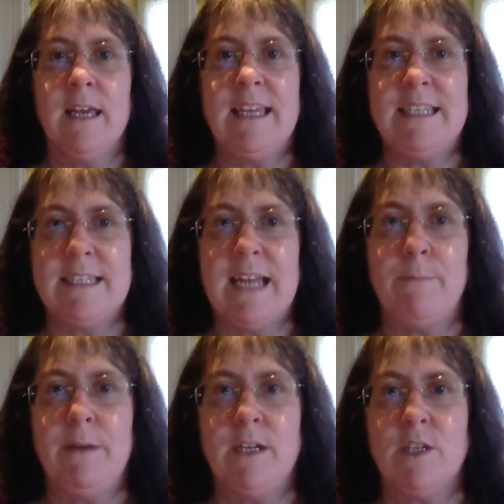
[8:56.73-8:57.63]

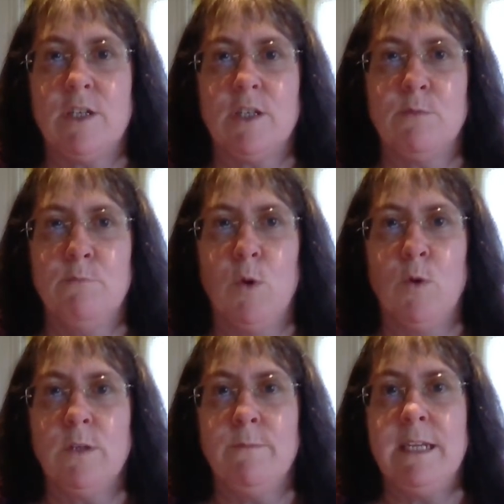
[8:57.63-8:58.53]
established
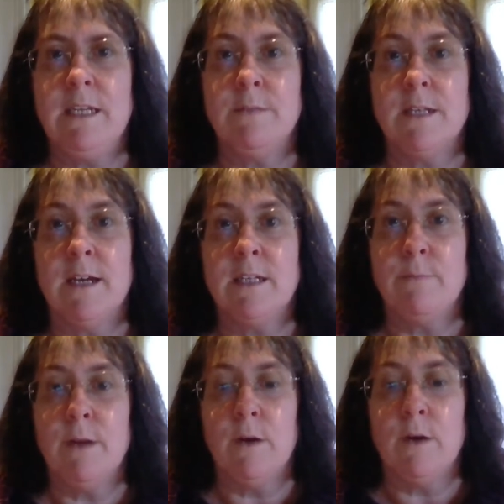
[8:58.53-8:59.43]
small to
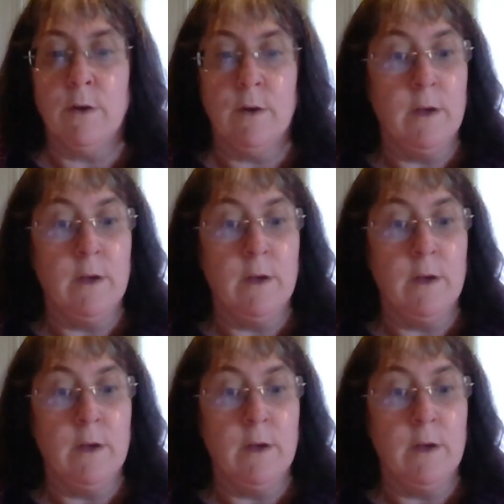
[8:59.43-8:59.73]
medium-sized blog.